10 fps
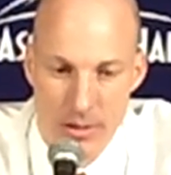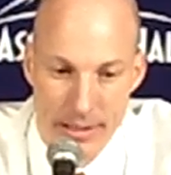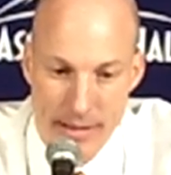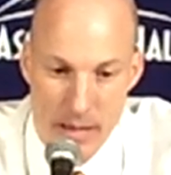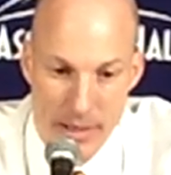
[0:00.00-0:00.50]

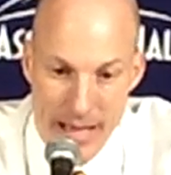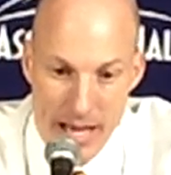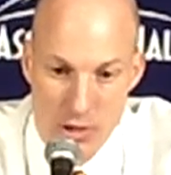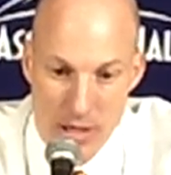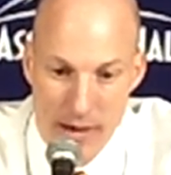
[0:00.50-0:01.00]
Anytime a
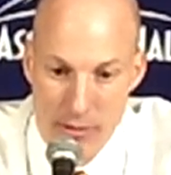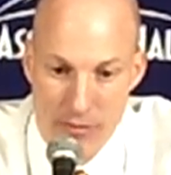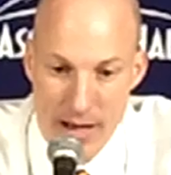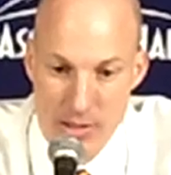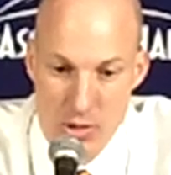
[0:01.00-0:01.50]
guy
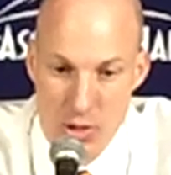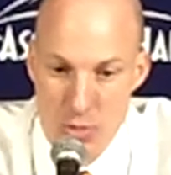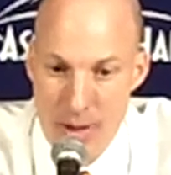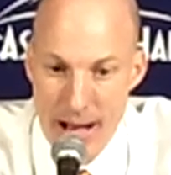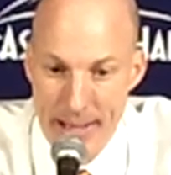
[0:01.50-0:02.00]
sacrifices
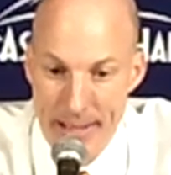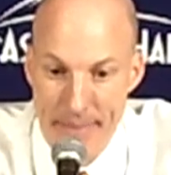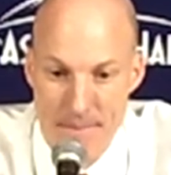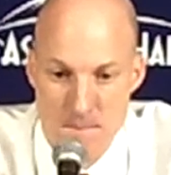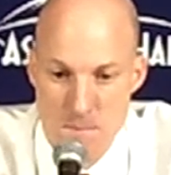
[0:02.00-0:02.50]
his body,